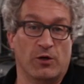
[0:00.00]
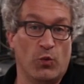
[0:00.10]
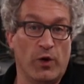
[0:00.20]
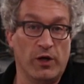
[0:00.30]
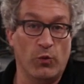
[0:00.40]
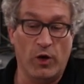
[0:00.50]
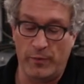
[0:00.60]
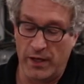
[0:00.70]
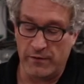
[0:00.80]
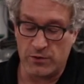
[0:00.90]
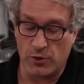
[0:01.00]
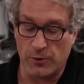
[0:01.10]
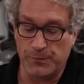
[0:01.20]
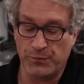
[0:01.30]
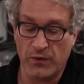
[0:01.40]
in a, in a well-behaved
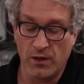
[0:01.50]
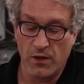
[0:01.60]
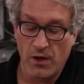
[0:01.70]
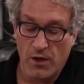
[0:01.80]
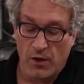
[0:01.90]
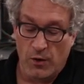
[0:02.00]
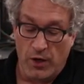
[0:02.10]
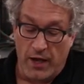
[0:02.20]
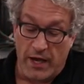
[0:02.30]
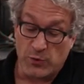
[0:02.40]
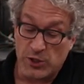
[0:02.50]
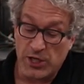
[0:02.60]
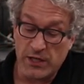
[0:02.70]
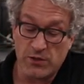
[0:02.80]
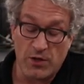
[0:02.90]
circle. As we
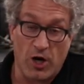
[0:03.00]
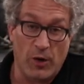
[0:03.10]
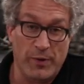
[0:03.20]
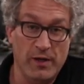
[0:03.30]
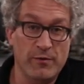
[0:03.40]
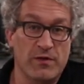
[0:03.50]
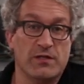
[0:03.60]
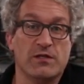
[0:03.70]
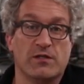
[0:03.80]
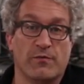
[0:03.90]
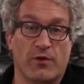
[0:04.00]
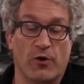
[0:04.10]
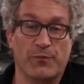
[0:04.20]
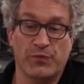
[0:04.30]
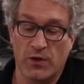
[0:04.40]
change the R P M of this system,
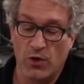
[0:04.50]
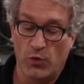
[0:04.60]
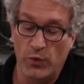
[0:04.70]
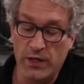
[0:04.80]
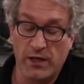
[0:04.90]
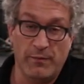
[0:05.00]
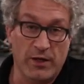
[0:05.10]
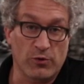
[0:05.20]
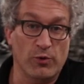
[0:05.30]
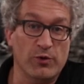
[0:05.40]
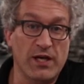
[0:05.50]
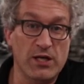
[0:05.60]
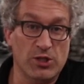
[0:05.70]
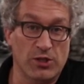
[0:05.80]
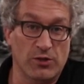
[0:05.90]
though, we can make the
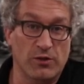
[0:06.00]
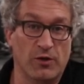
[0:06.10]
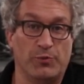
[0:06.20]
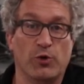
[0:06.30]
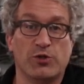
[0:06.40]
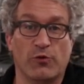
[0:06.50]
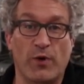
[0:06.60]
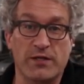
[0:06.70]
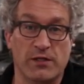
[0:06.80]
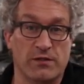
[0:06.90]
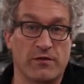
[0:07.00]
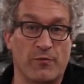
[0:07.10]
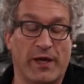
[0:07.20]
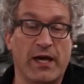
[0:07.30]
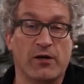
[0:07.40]
rotation approach a resonance of
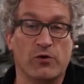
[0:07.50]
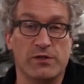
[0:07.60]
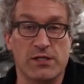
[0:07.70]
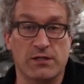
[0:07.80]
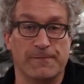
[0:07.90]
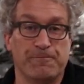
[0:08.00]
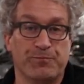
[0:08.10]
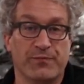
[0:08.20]
the mechanical system.